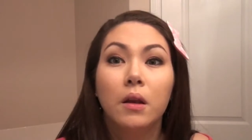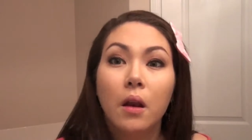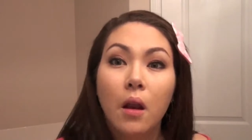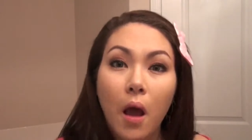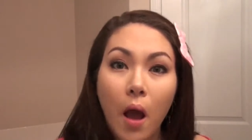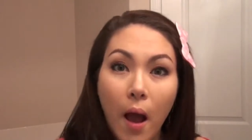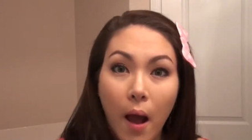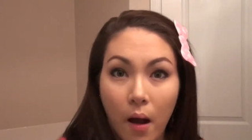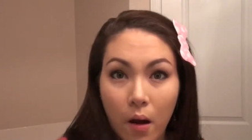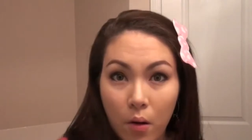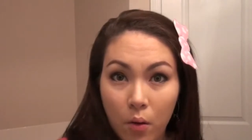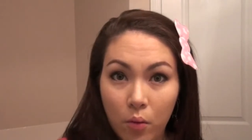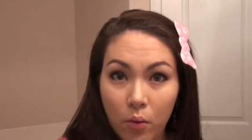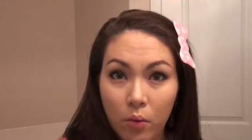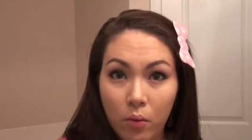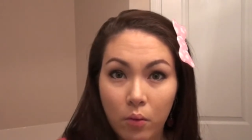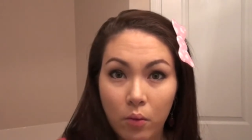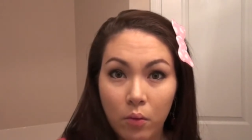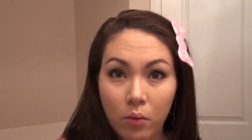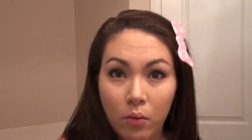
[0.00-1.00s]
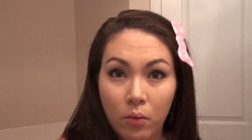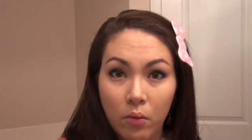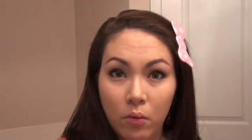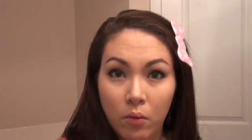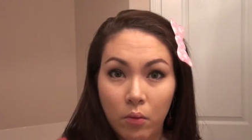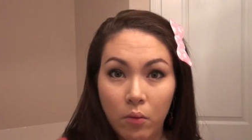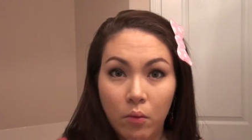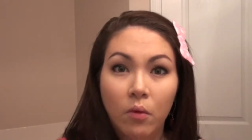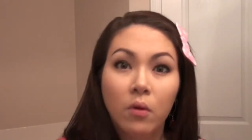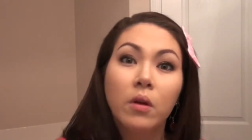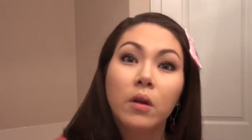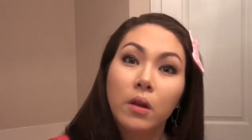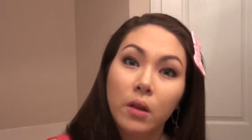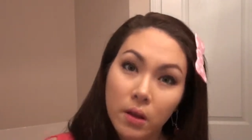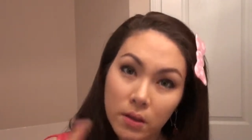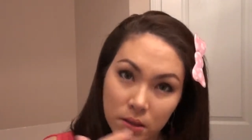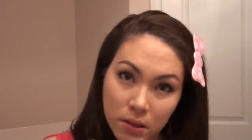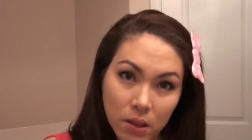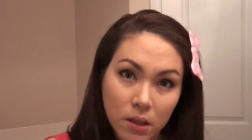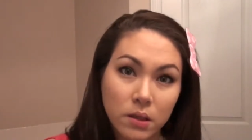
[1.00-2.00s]
Now,
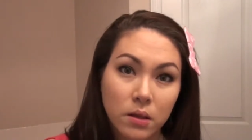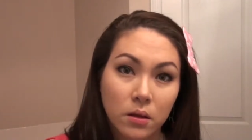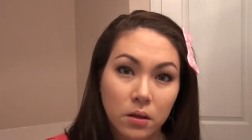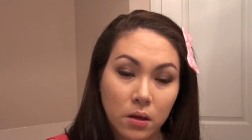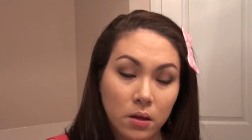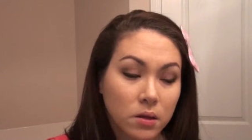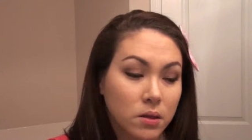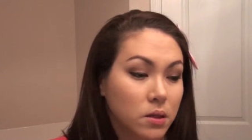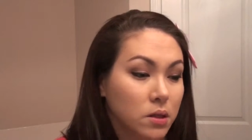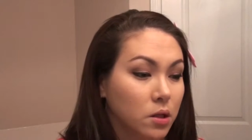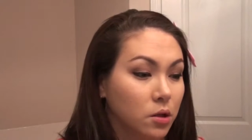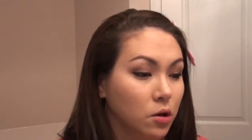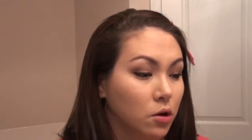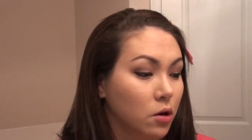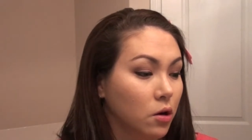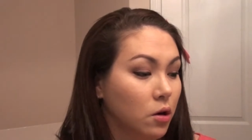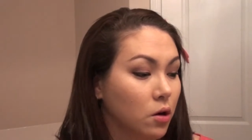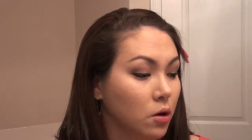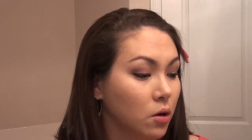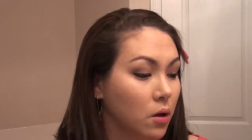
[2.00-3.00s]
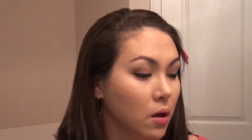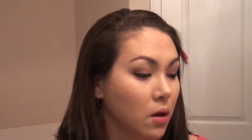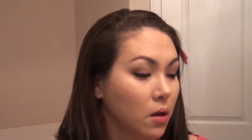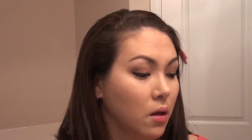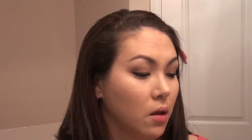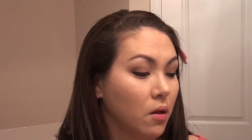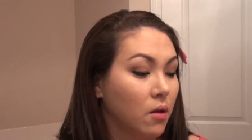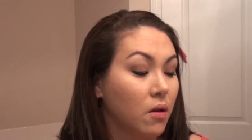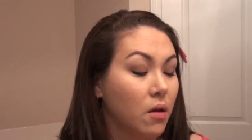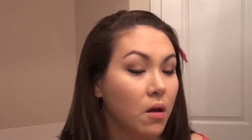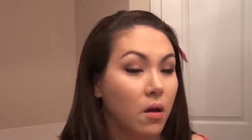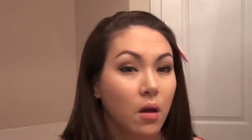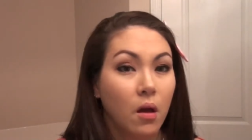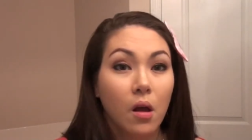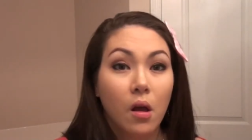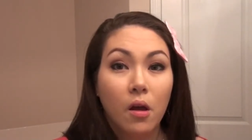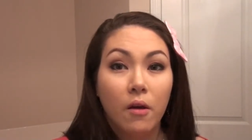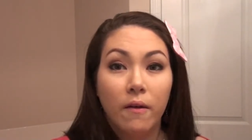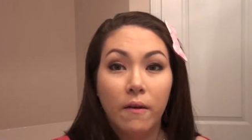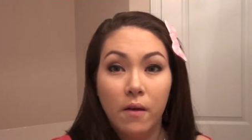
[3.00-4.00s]
let's get to the concealer. Okay.
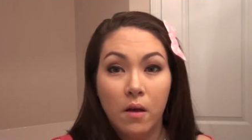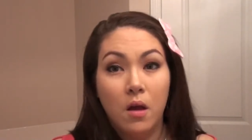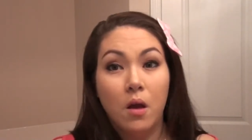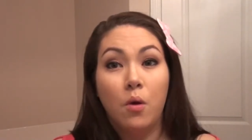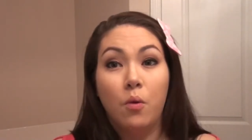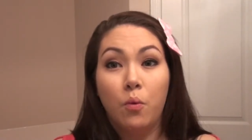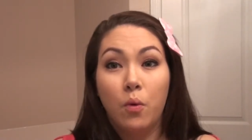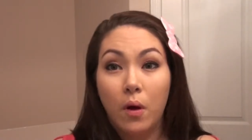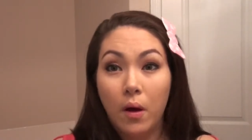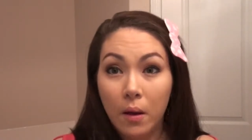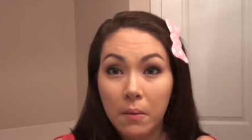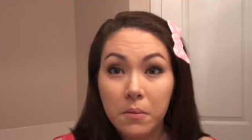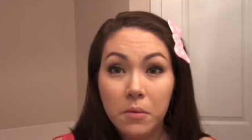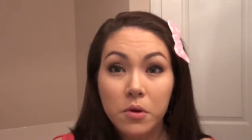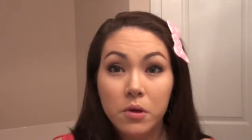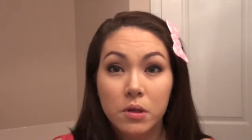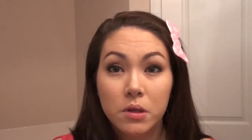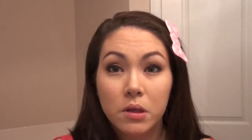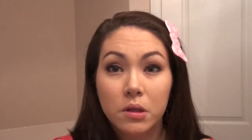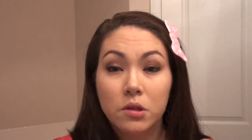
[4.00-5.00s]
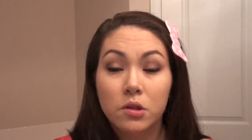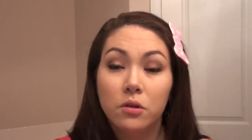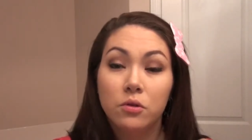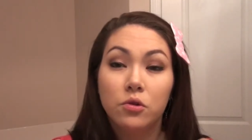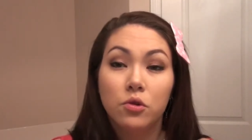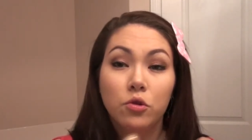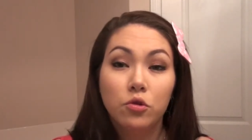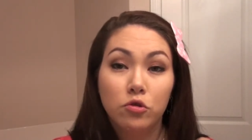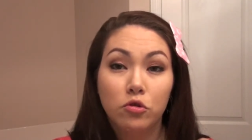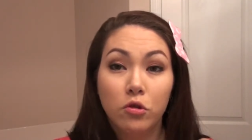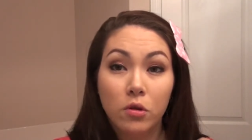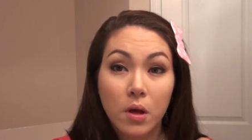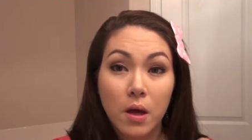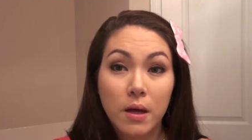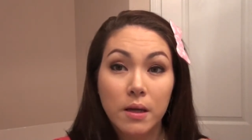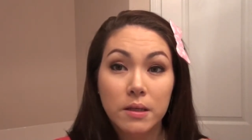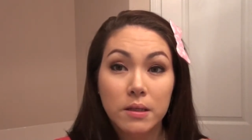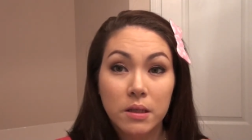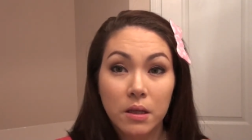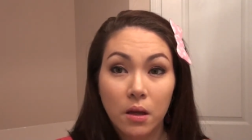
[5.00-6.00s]
Well, I'm using to
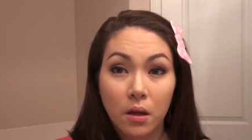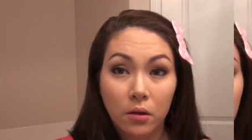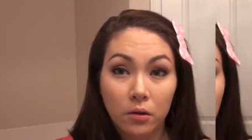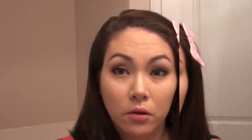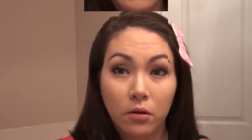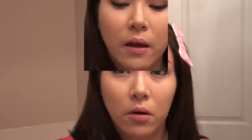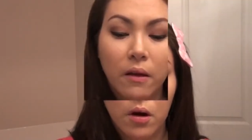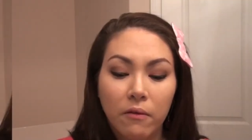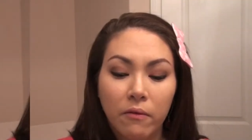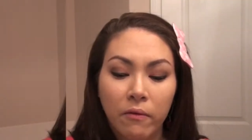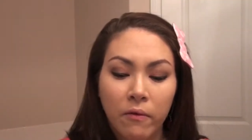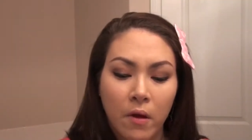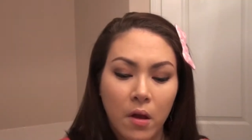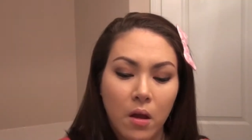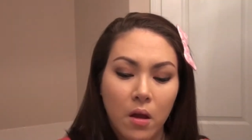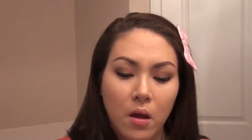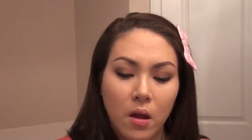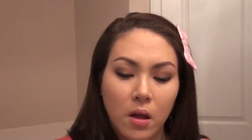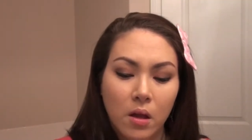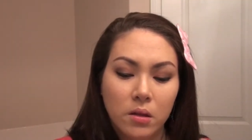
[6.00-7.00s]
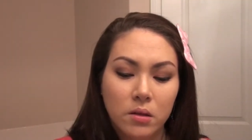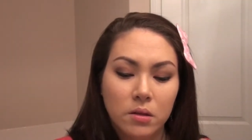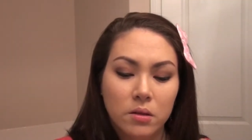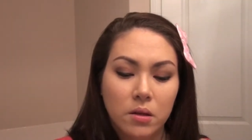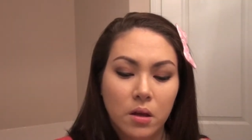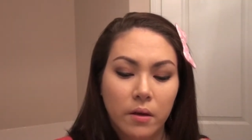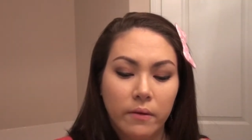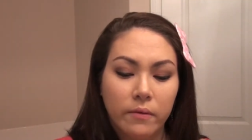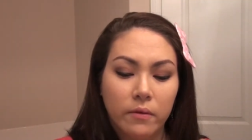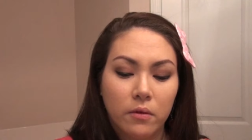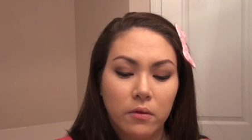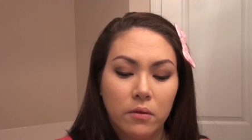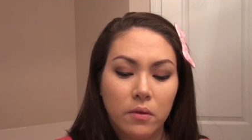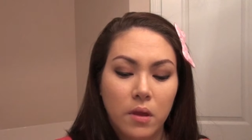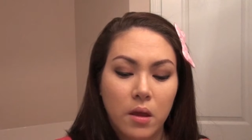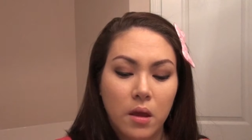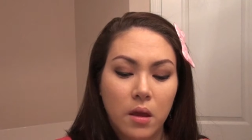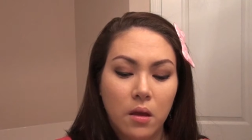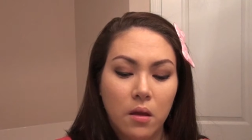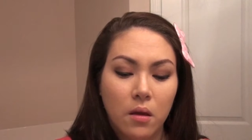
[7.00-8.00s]
neutralize the under. I've discovered
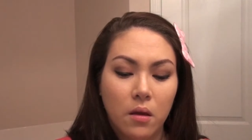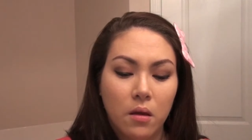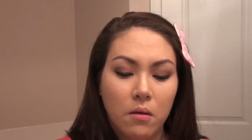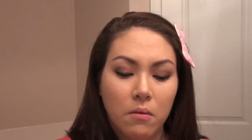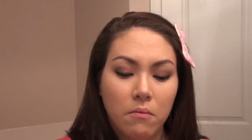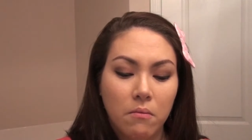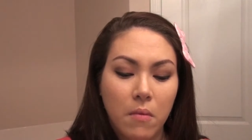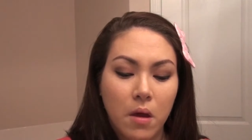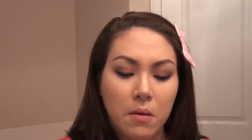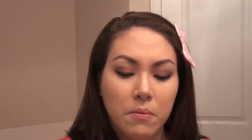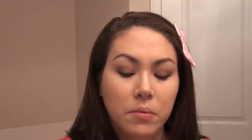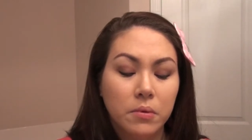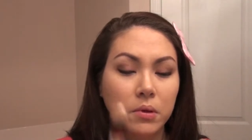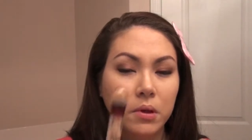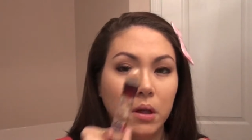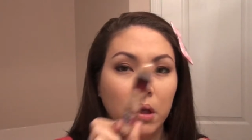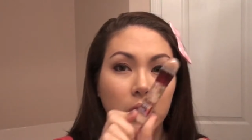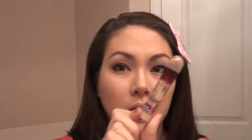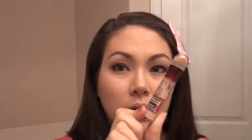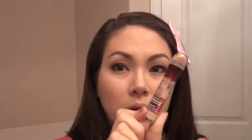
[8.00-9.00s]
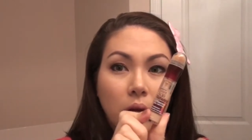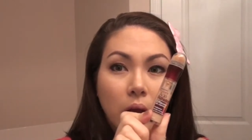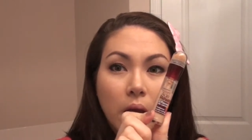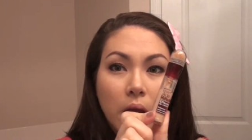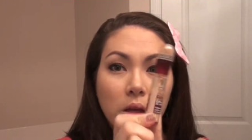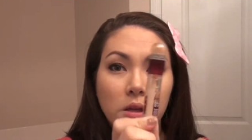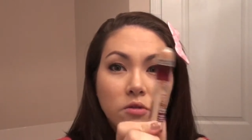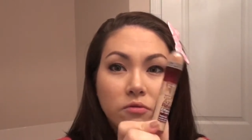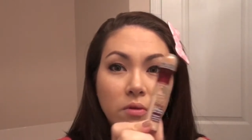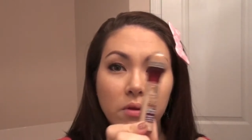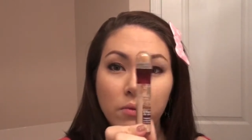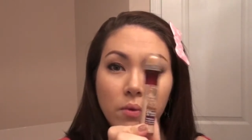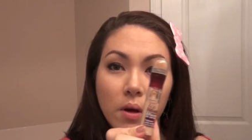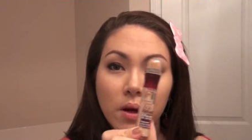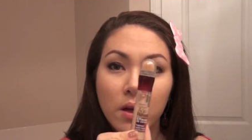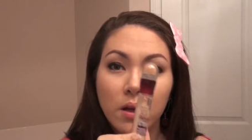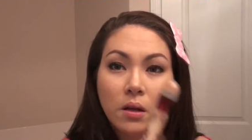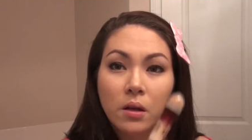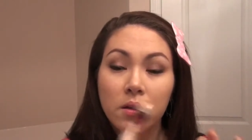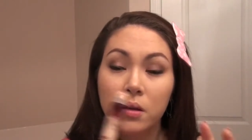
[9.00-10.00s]
the Maybelline Age Rewind.